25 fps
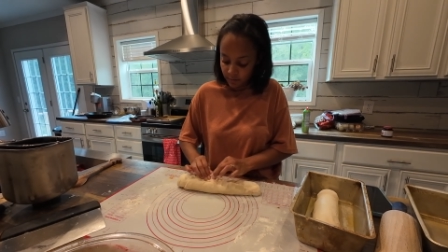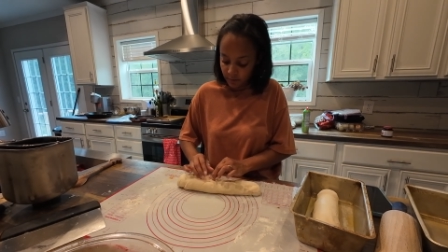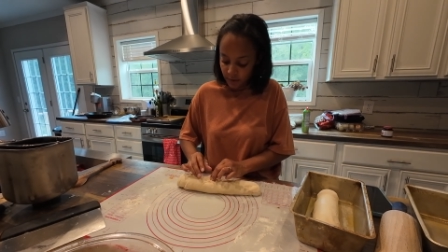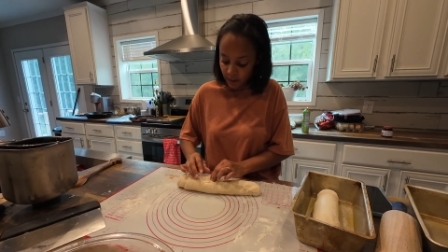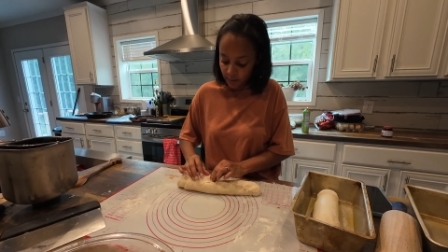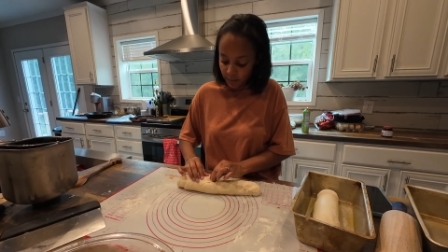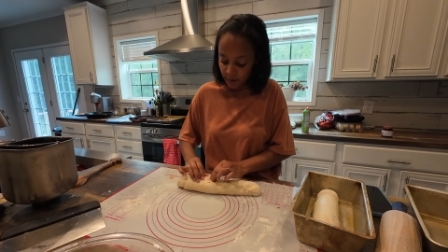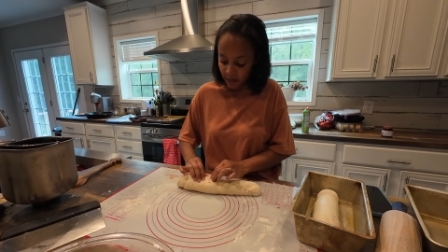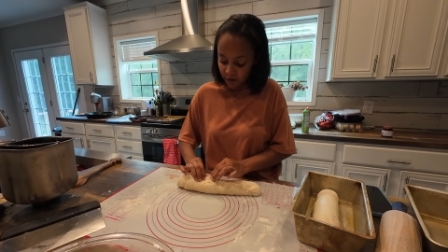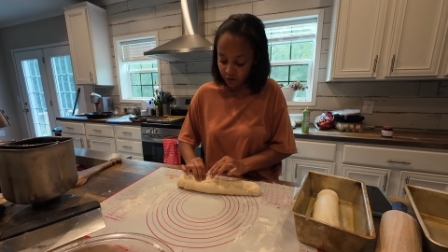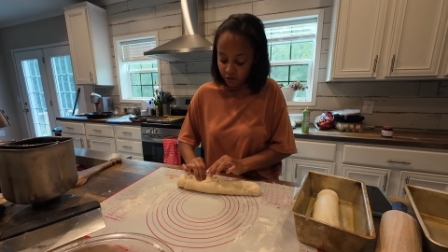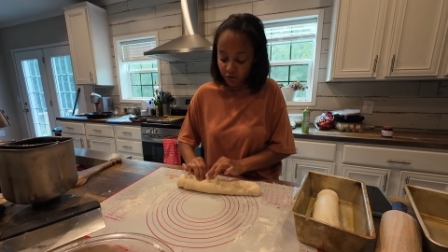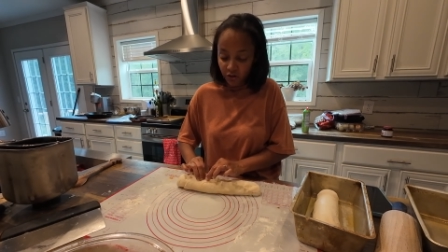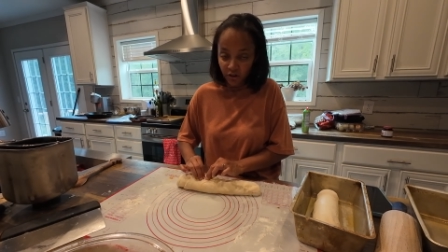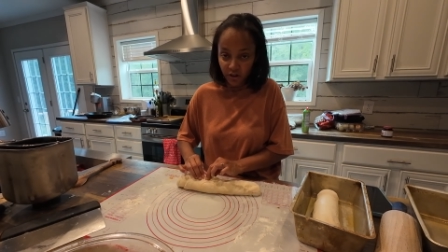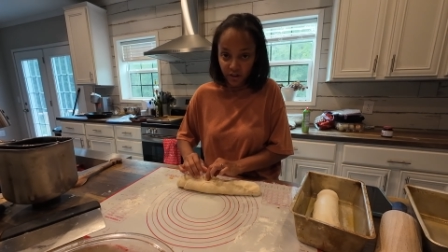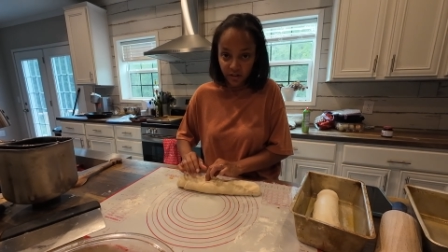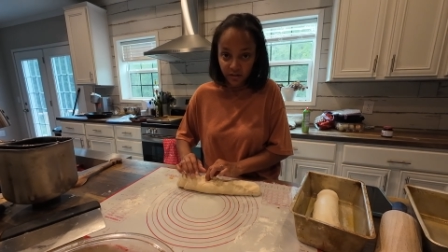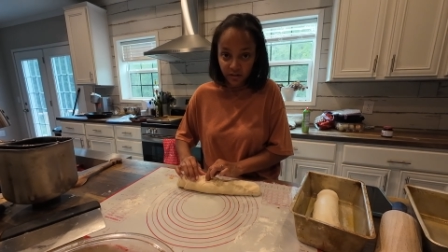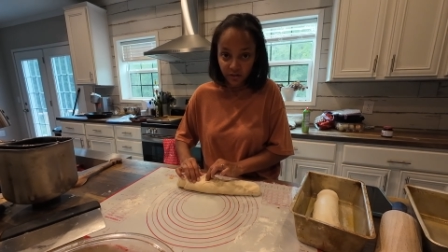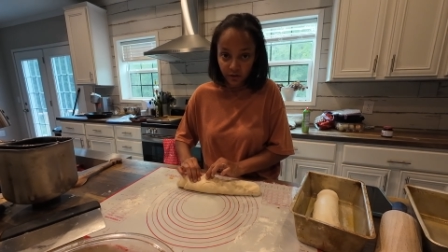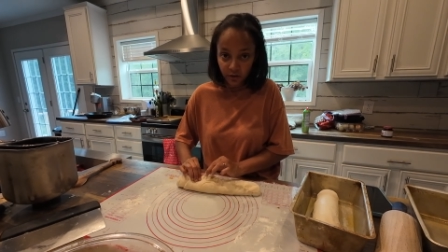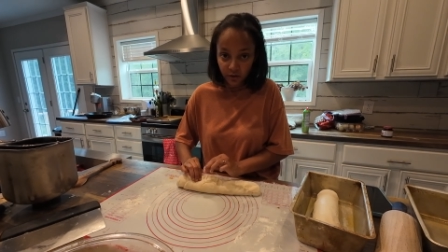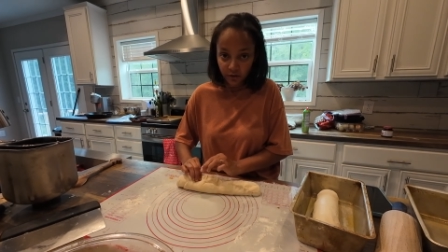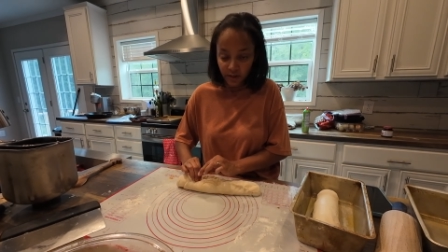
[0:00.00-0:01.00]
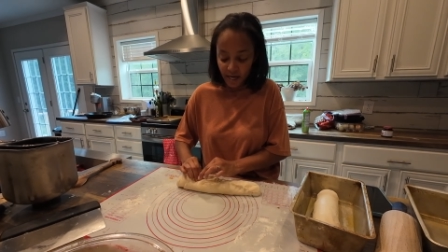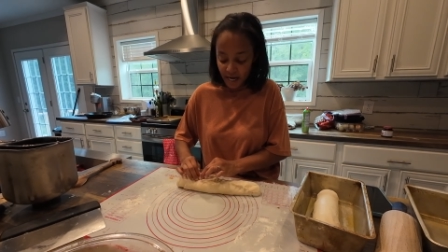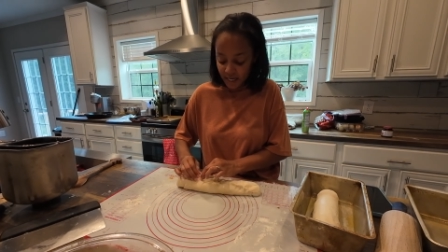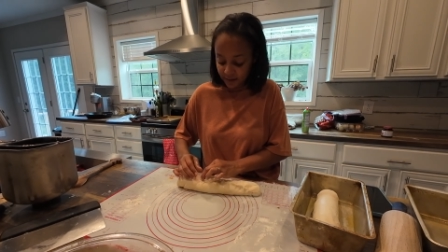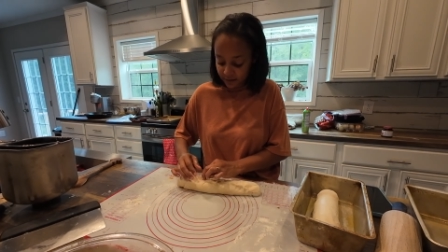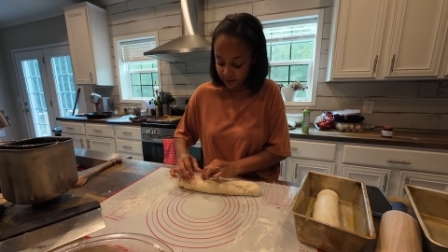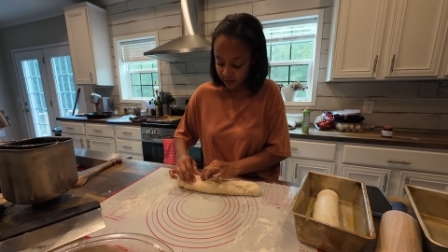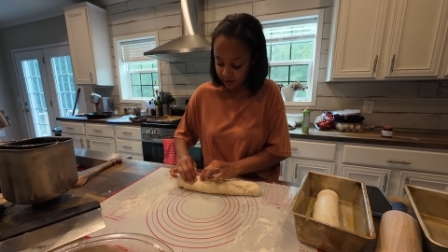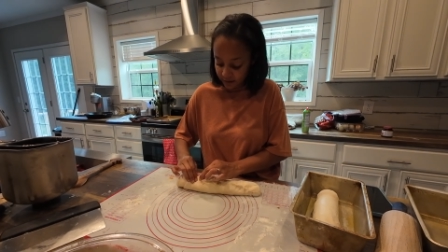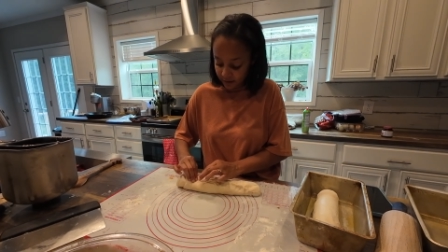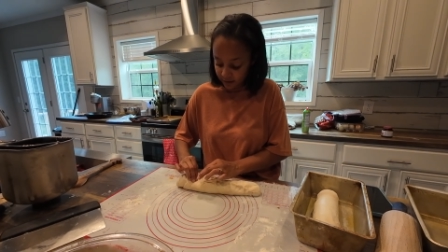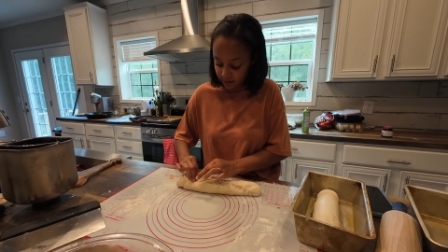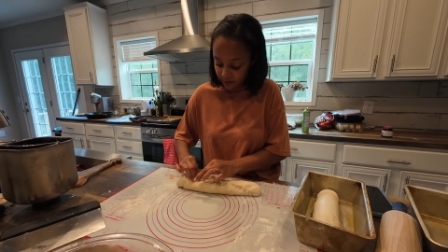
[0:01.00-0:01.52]
And make sure it still
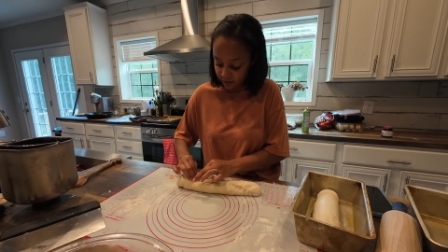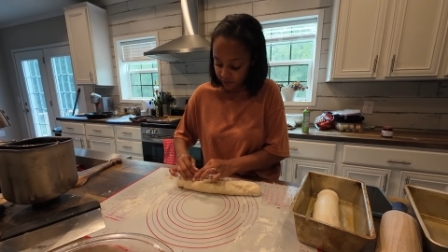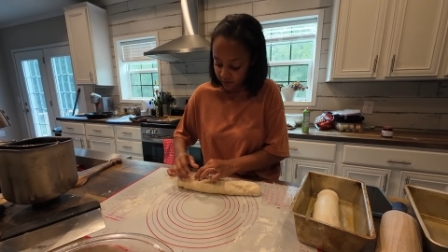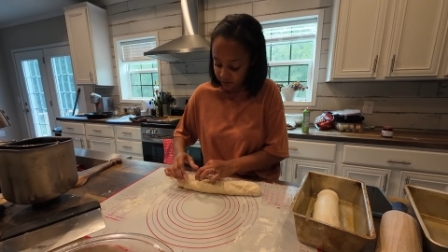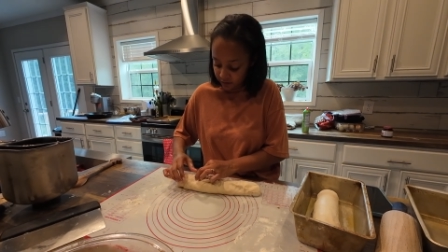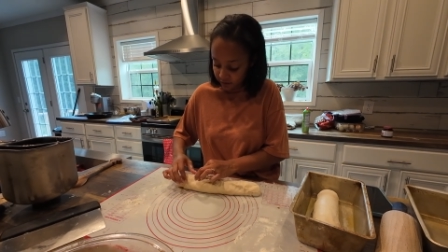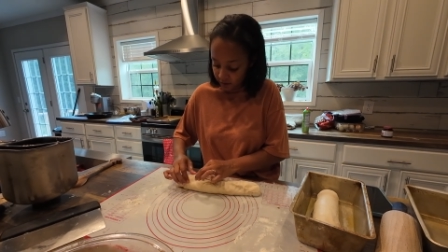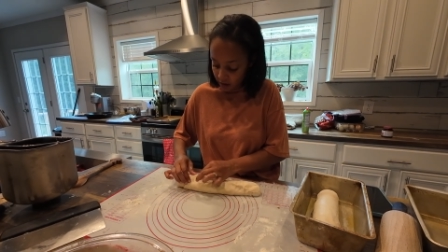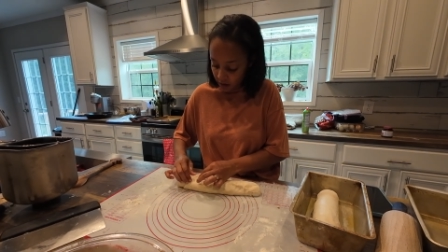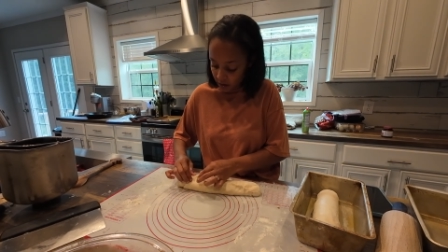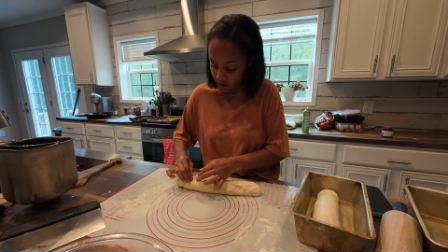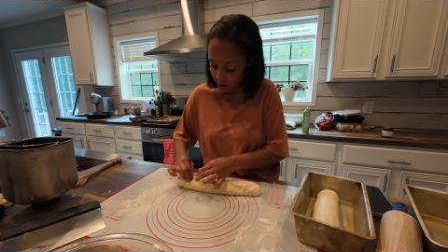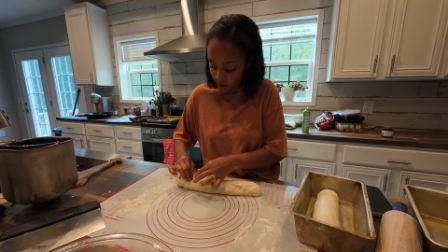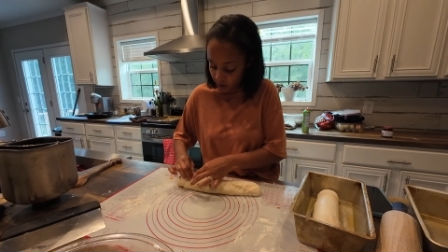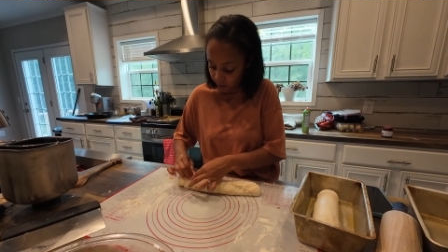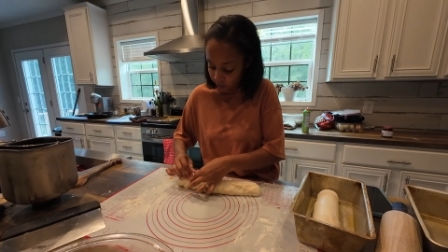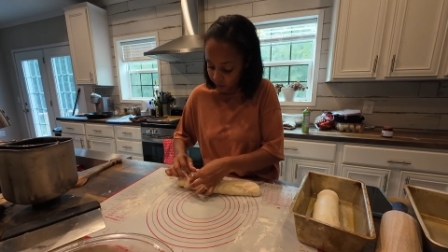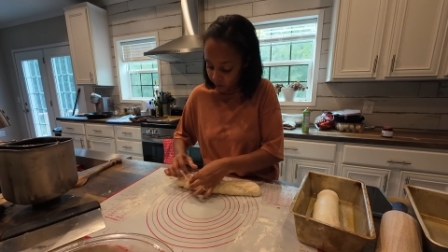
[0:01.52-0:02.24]
rises, because if so,